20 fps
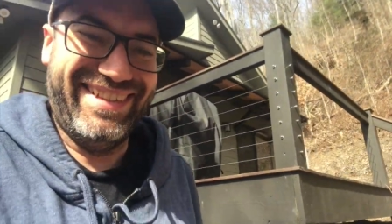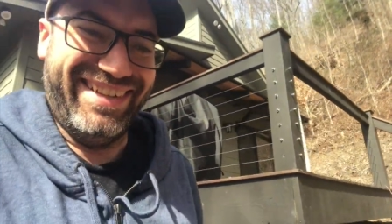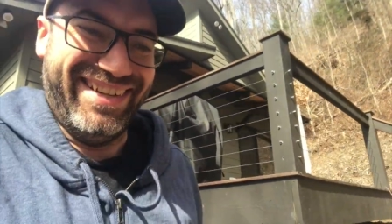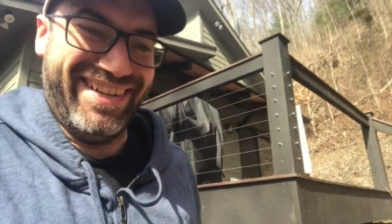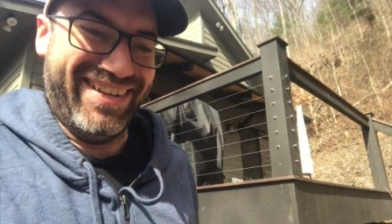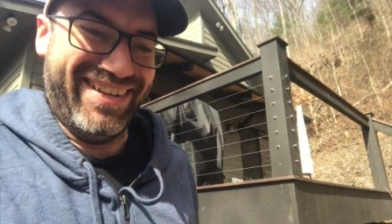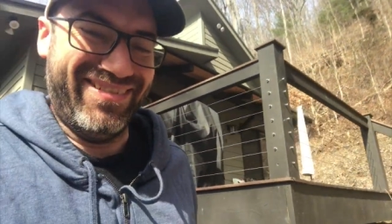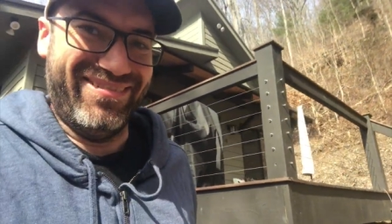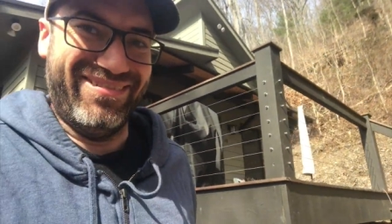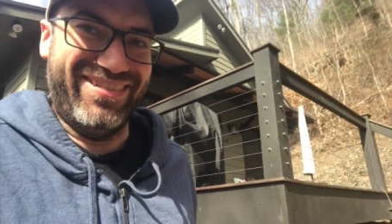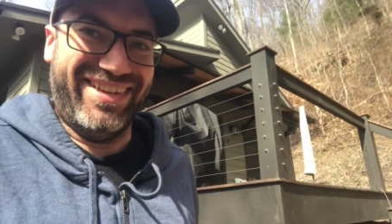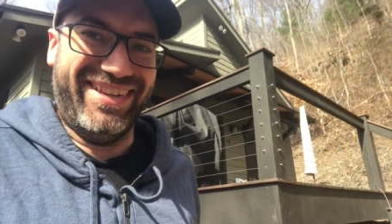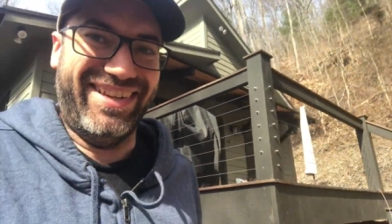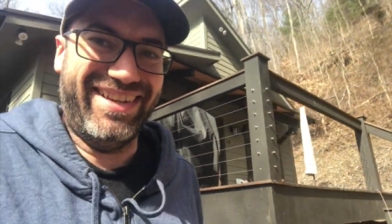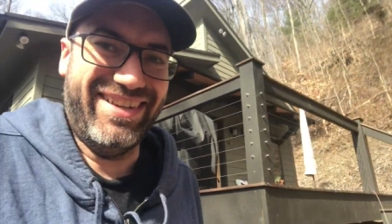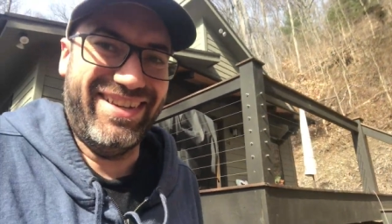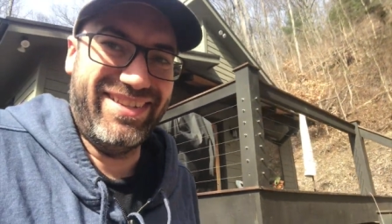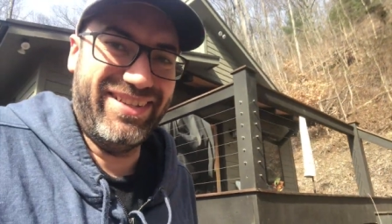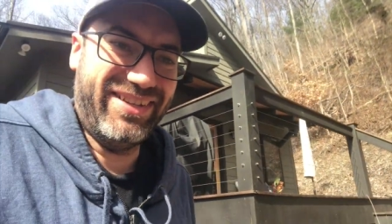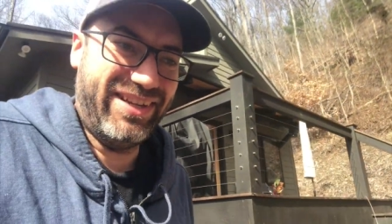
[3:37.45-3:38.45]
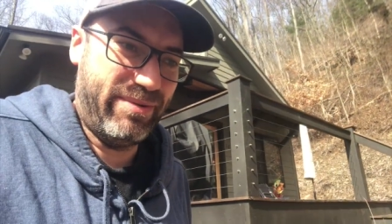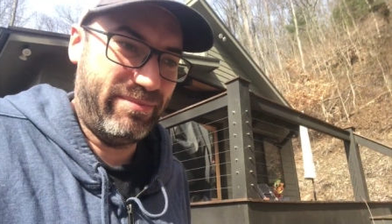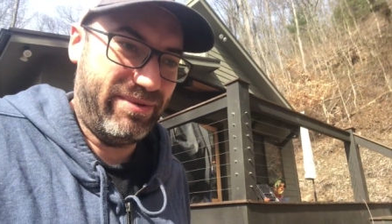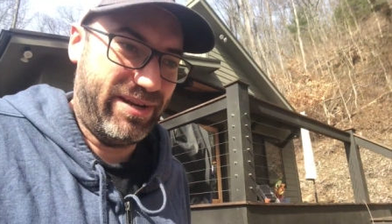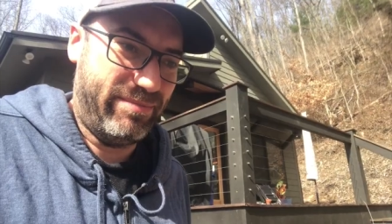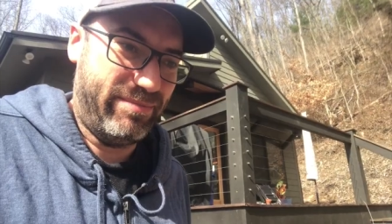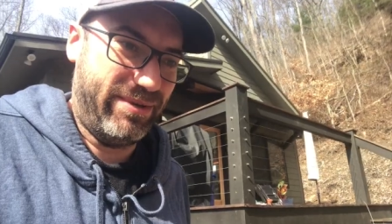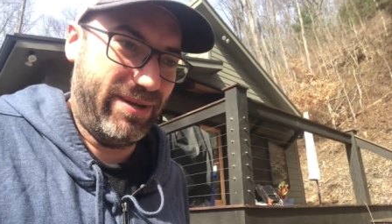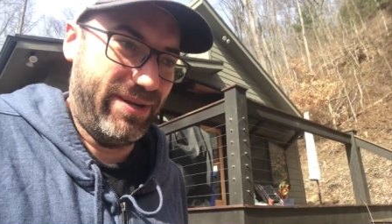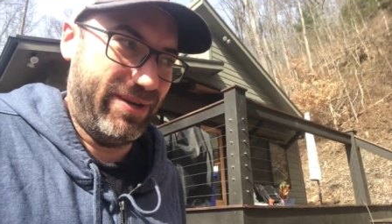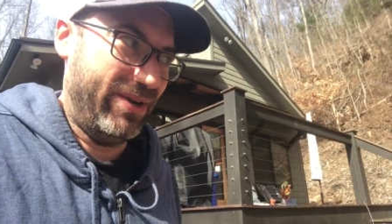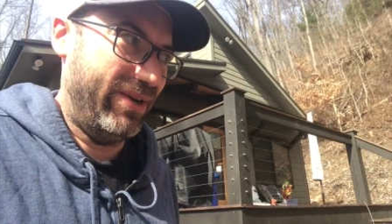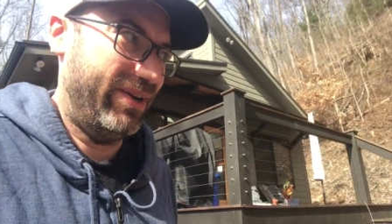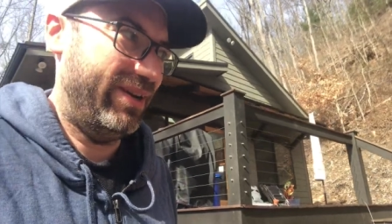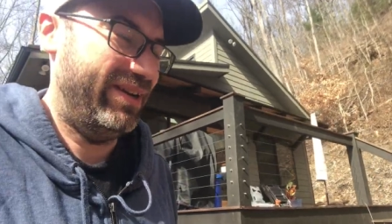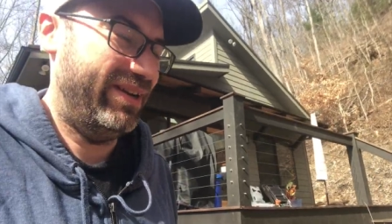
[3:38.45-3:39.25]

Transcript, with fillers: Um, yeah, so coming up here